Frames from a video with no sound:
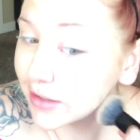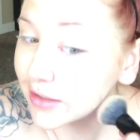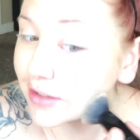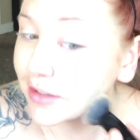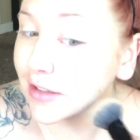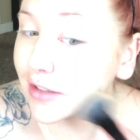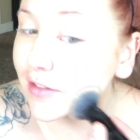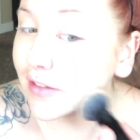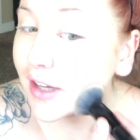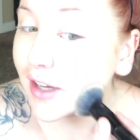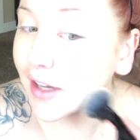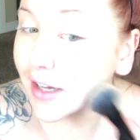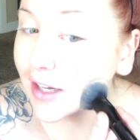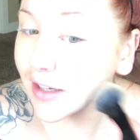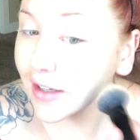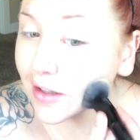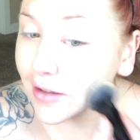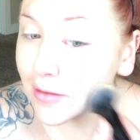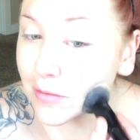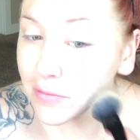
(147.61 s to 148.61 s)
until
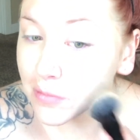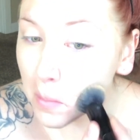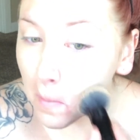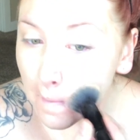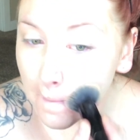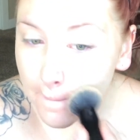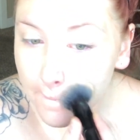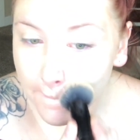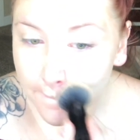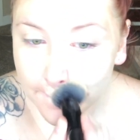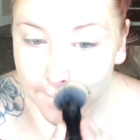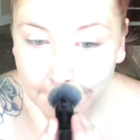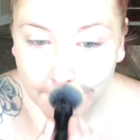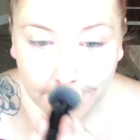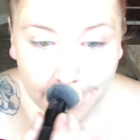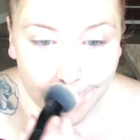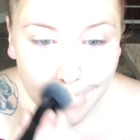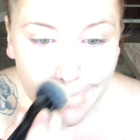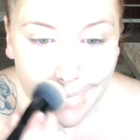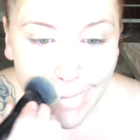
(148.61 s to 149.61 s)
I
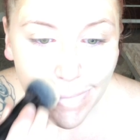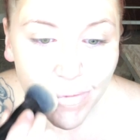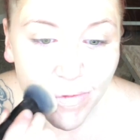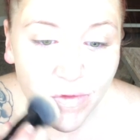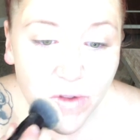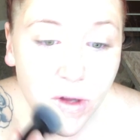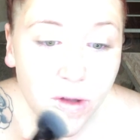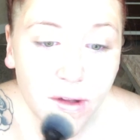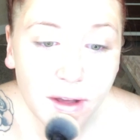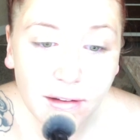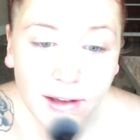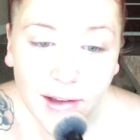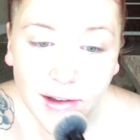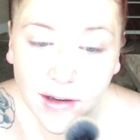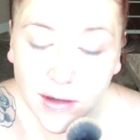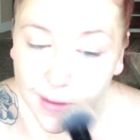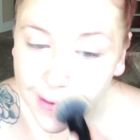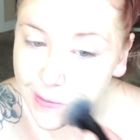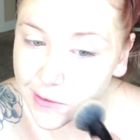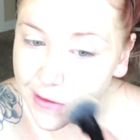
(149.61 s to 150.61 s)
feel like I
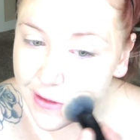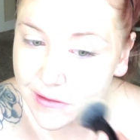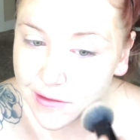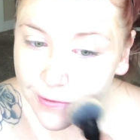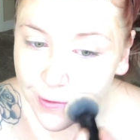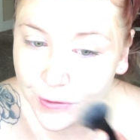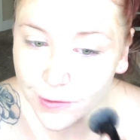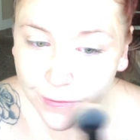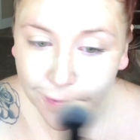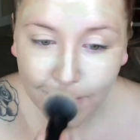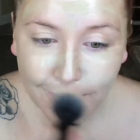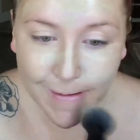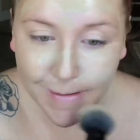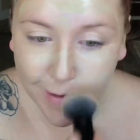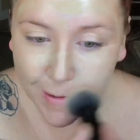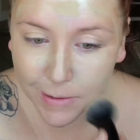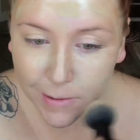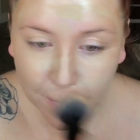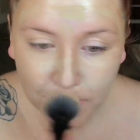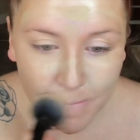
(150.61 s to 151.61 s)
can do this for
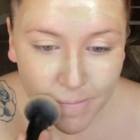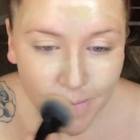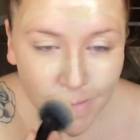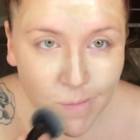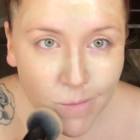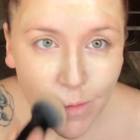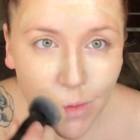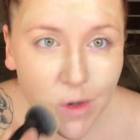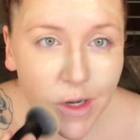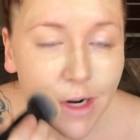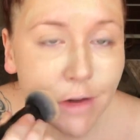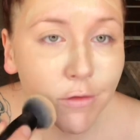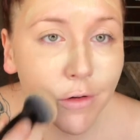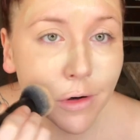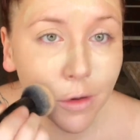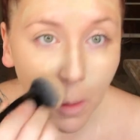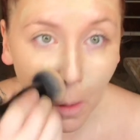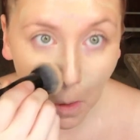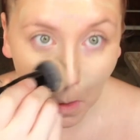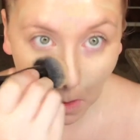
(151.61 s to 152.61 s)
fun or
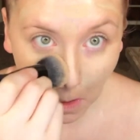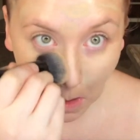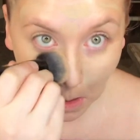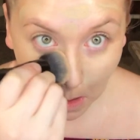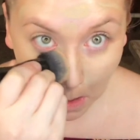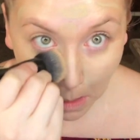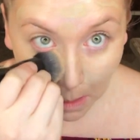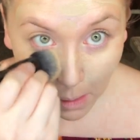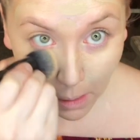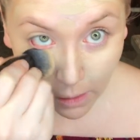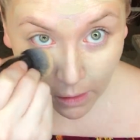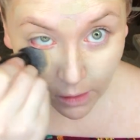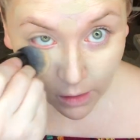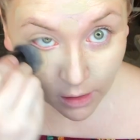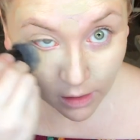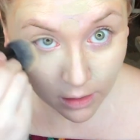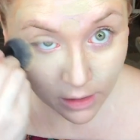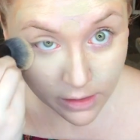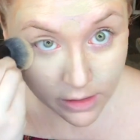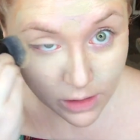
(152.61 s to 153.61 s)
whatever.
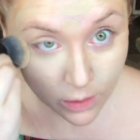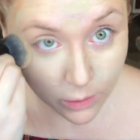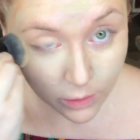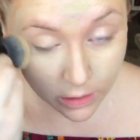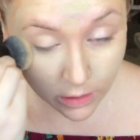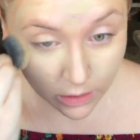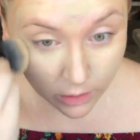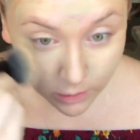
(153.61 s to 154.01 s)
So I really